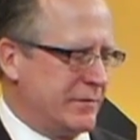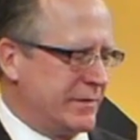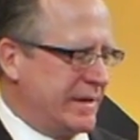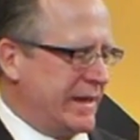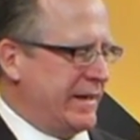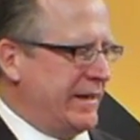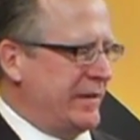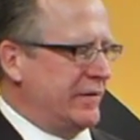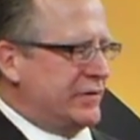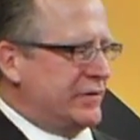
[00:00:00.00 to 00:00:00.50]

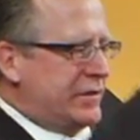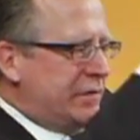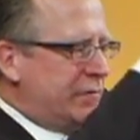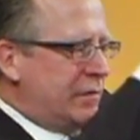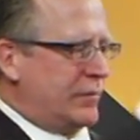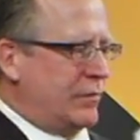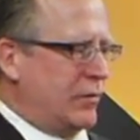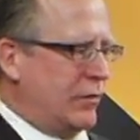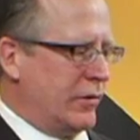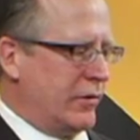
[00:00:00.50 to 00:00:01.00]
okay, here's your
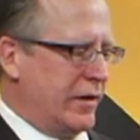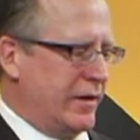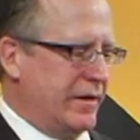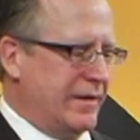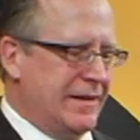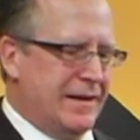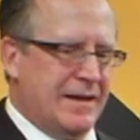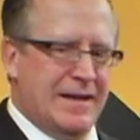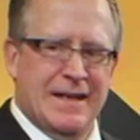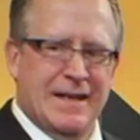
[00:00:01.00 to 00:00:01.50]

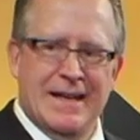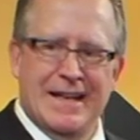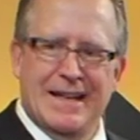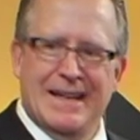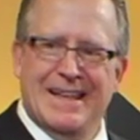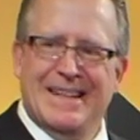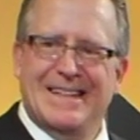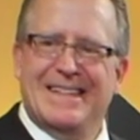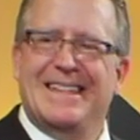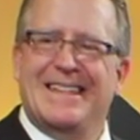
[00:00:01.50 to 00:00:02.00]
reward,
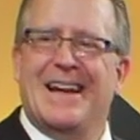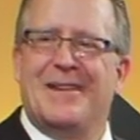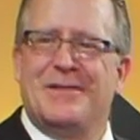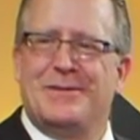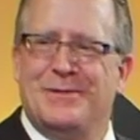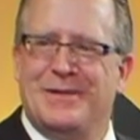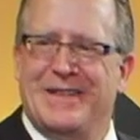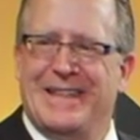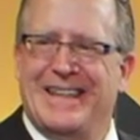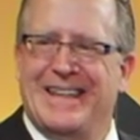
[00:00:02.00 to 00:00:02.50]
now
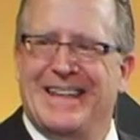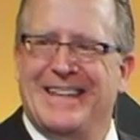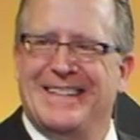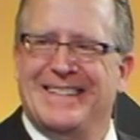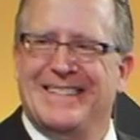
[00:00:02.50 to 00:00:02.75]
do it again.